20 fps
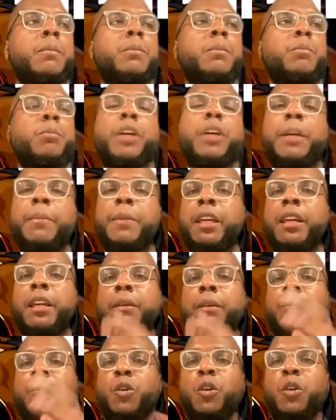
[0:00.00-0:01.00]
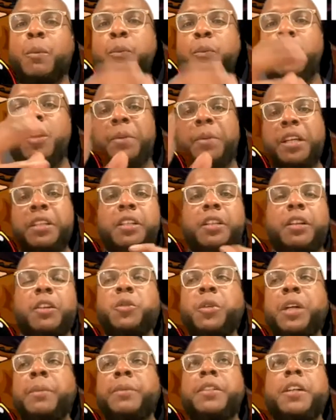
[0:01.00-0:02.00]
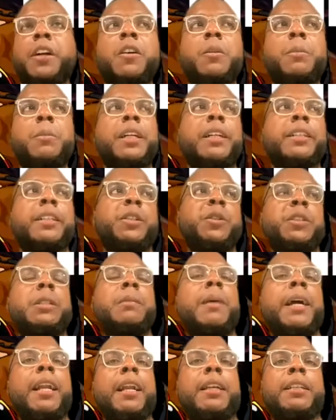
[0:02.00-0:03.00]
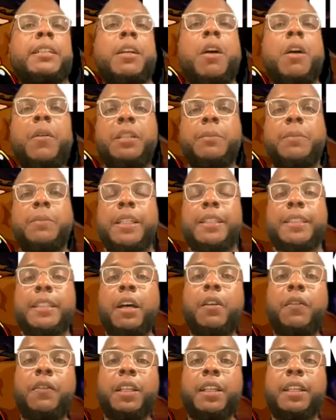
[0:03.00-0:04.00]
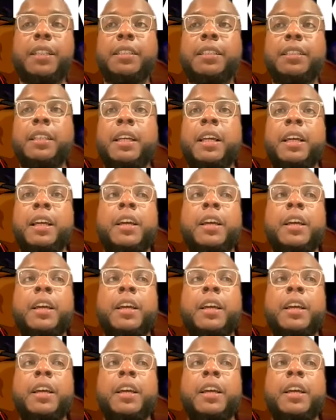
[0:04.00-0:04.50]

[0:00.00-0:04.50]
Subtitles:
bring me and, you know, pull me into your dream circle, because you're somebody that's always been selfless.